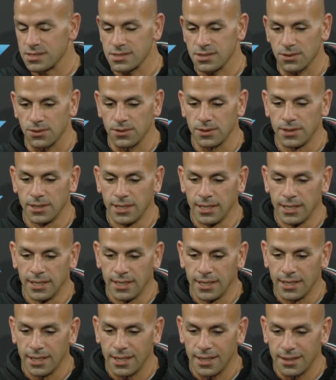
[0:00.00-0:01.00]
So,
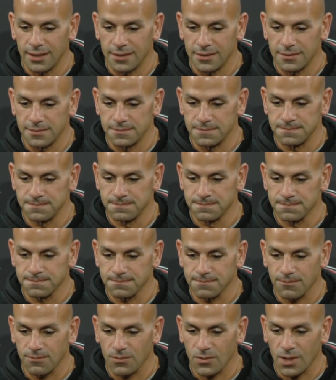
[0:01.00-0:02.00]

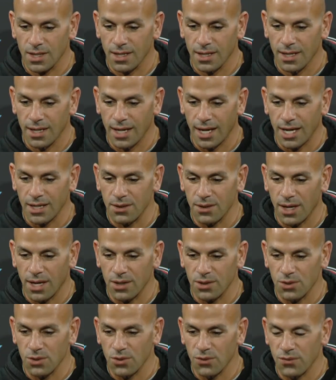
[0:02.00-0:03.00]
I
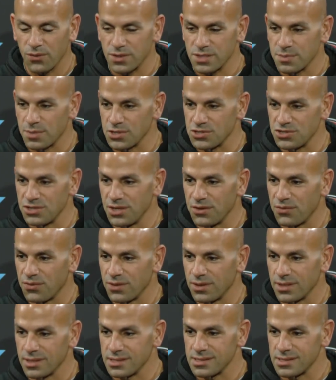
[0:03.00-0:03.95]
don't know if it's much different.